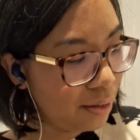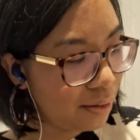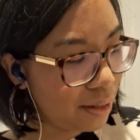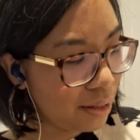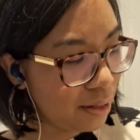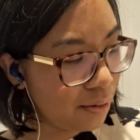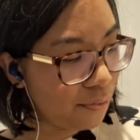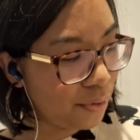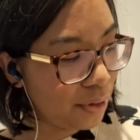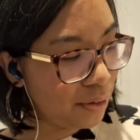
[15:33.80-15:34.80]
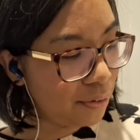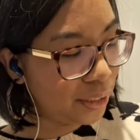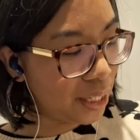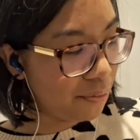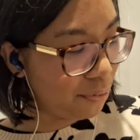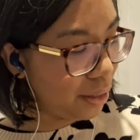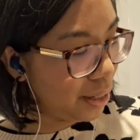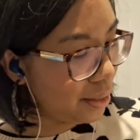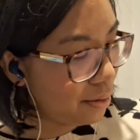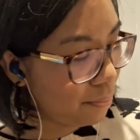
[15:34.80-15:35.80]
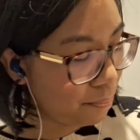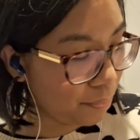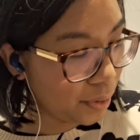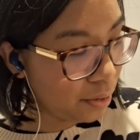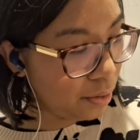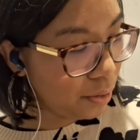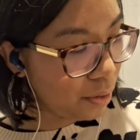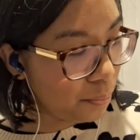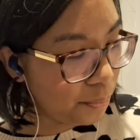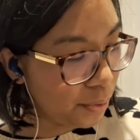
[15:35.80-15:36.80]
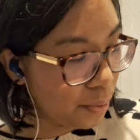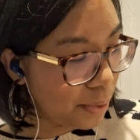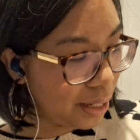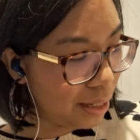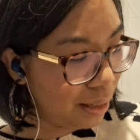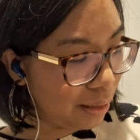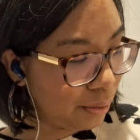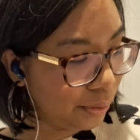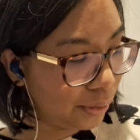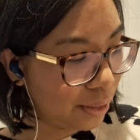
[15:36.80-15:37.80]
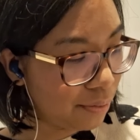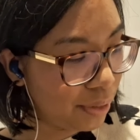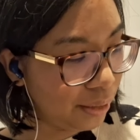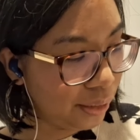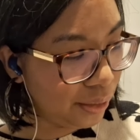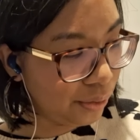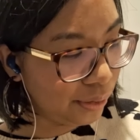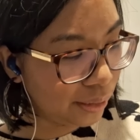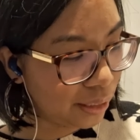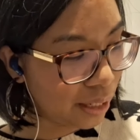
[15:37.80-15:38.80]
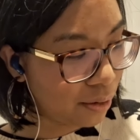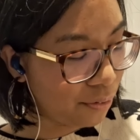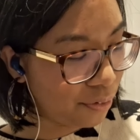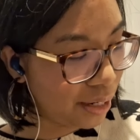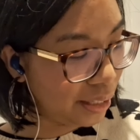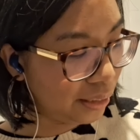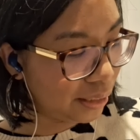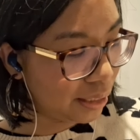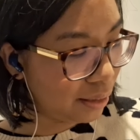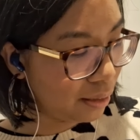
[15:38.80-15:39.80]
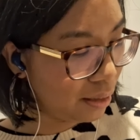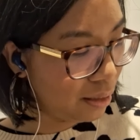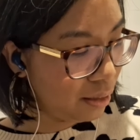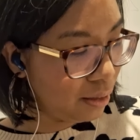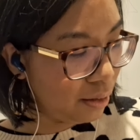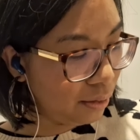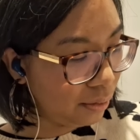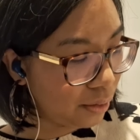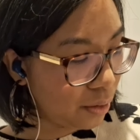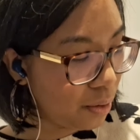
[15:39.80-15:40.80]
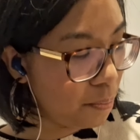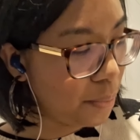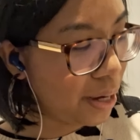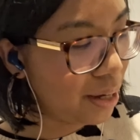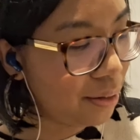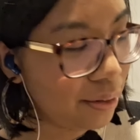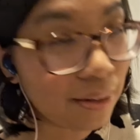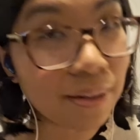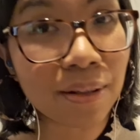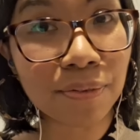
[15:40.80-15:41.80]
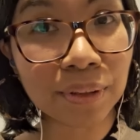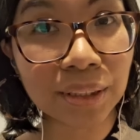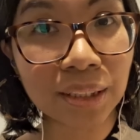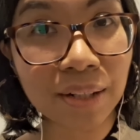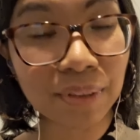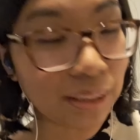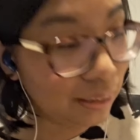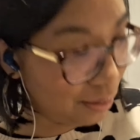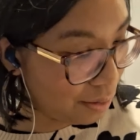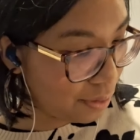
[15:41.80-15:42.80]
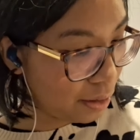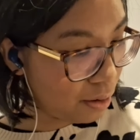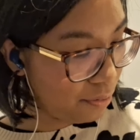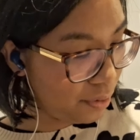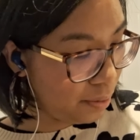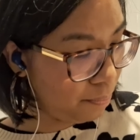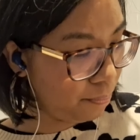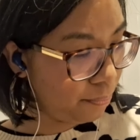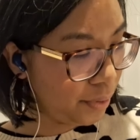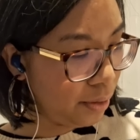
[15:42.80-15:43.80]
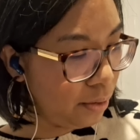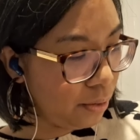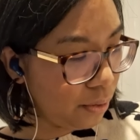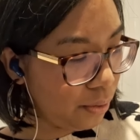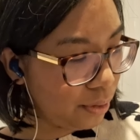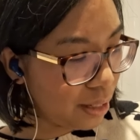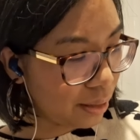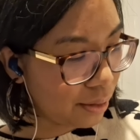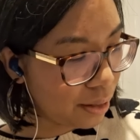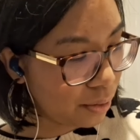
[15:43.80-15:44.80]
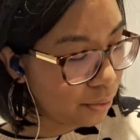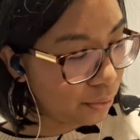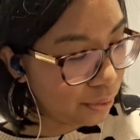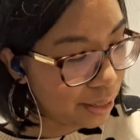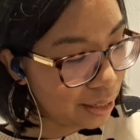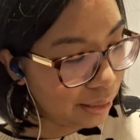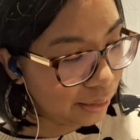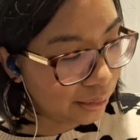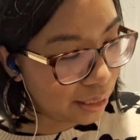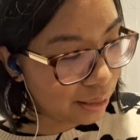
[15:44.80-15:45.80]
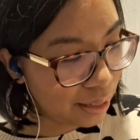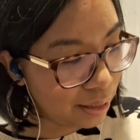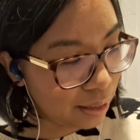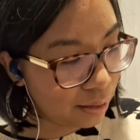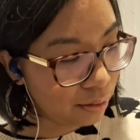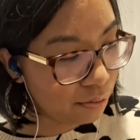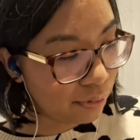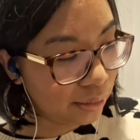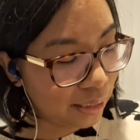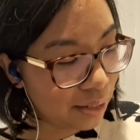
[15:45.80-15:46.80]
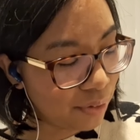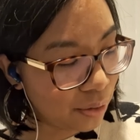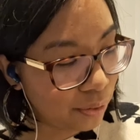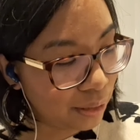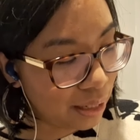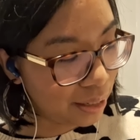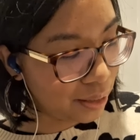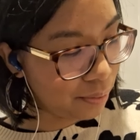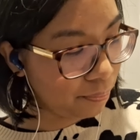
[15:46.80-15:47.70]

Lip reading: ticket for a cheap flight. Comprobar los servicios que ofrecen. So compare the different services that they offer. Contactar con hoteles que tengan reserva online.